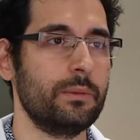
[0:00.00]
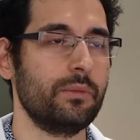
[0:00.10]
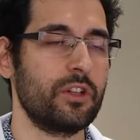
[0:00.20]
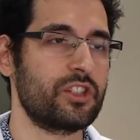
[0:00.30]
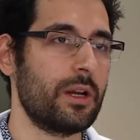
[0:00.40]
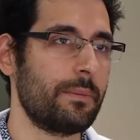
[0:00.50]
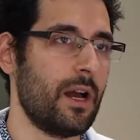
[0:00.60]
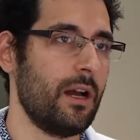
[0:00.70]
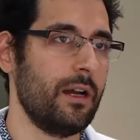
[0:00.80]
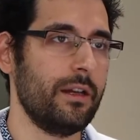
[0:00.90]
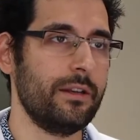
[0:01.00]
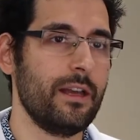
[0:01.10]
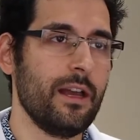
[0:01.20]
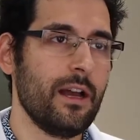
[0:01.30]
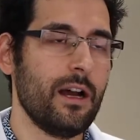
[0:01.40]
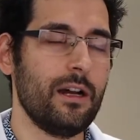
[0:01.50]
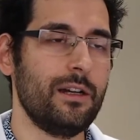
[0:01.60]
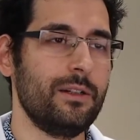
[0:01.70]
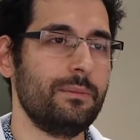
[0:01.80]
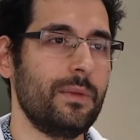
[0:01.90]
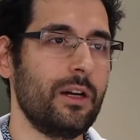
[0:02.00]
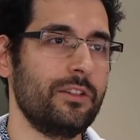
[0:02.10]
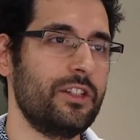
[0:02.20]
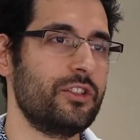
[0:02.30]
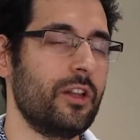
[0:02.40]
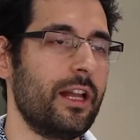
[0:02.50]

brush up on our digital